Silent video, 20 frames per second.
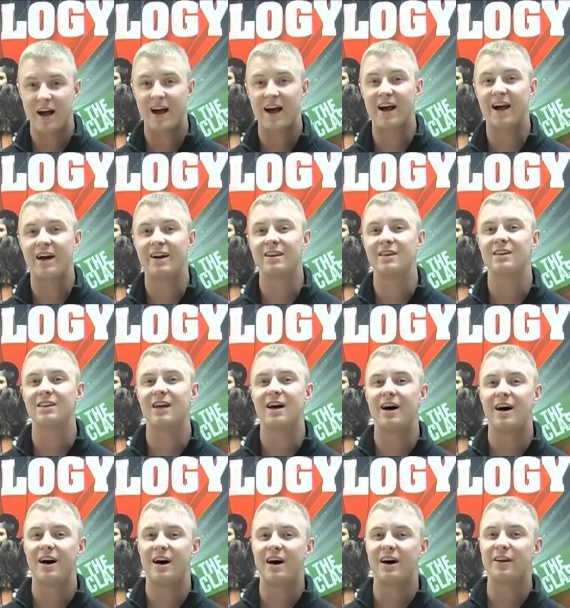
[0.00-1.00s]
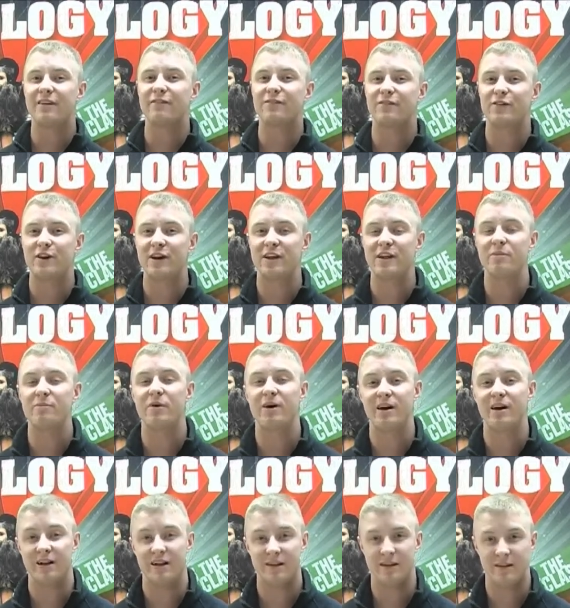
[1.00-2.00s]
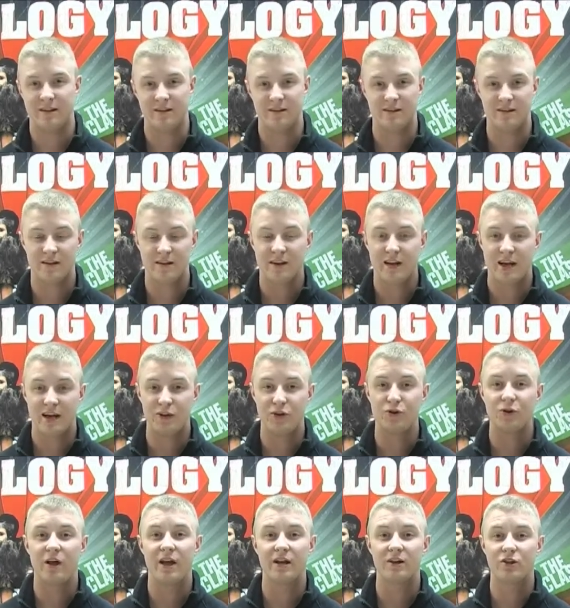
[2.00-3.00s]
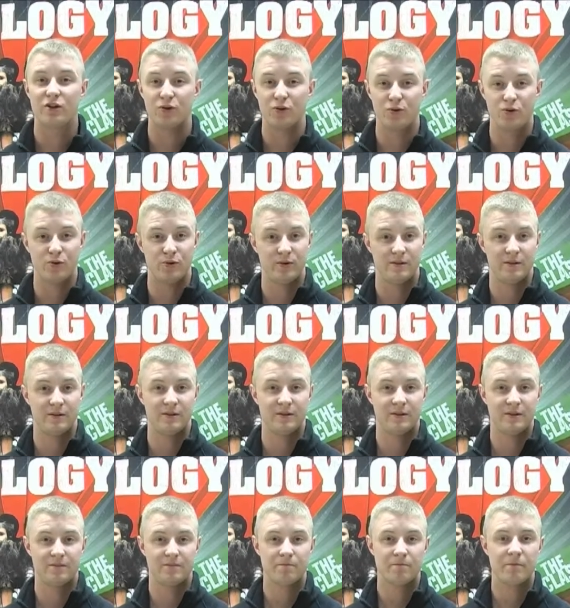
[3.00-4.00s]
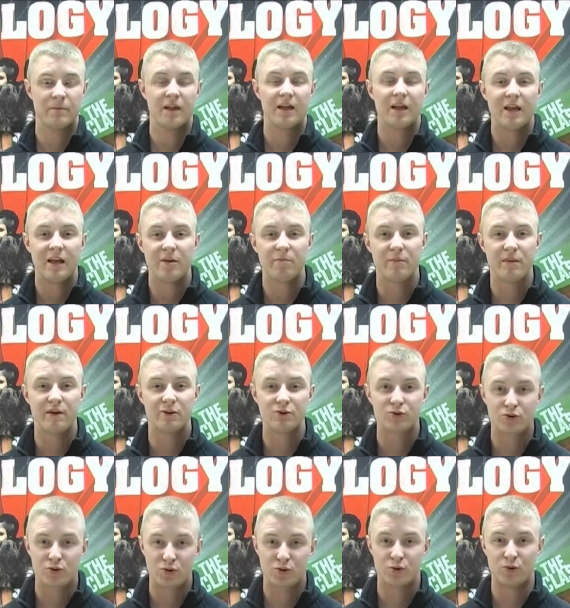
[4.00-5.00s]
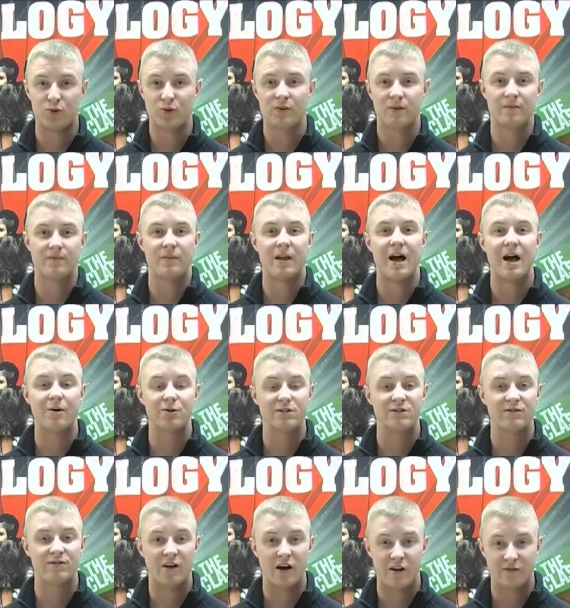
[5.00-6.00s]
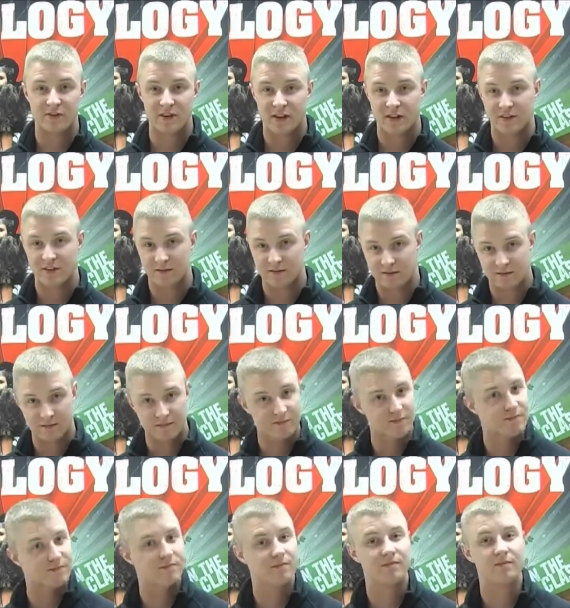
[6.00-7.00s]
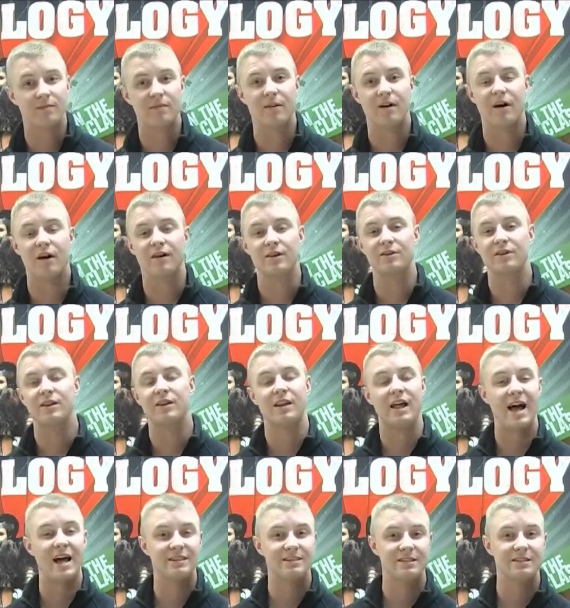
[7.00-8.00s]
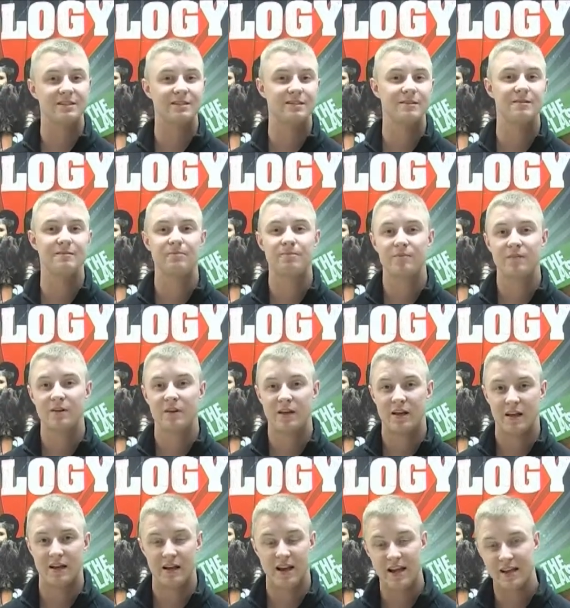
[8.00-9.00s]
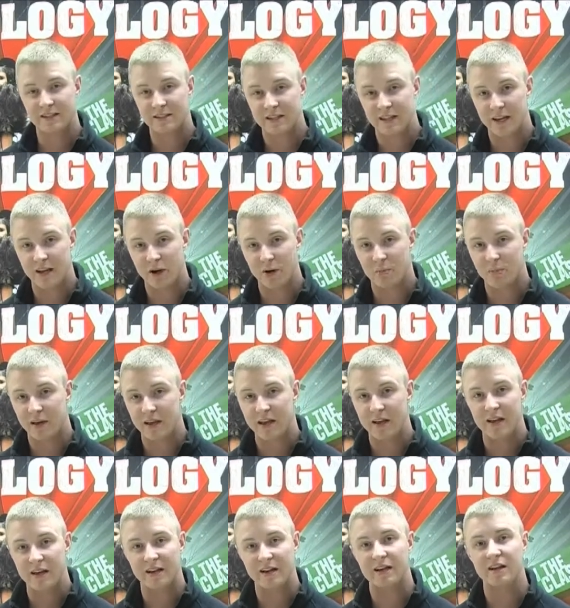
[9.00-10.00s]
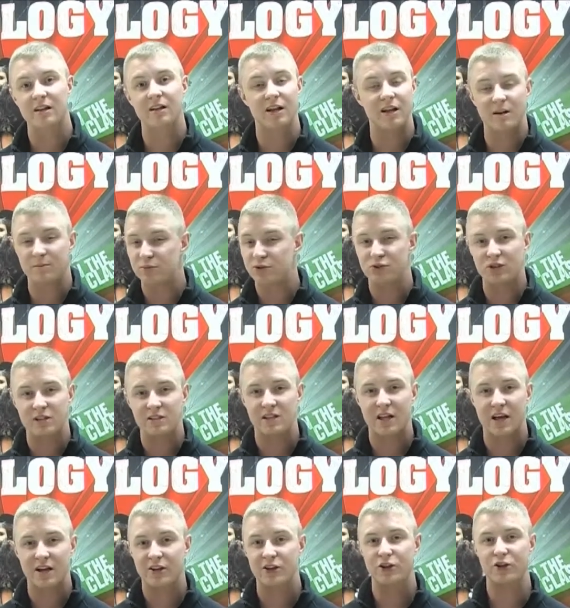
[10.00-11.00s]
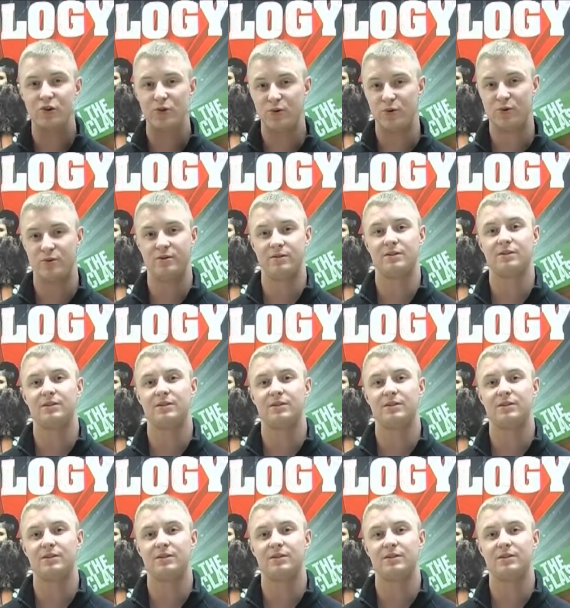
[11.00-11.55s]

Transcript: I got a lot of free money, and you can too. In middle school, I was involved in classes, in STLP, and in clubs just like you.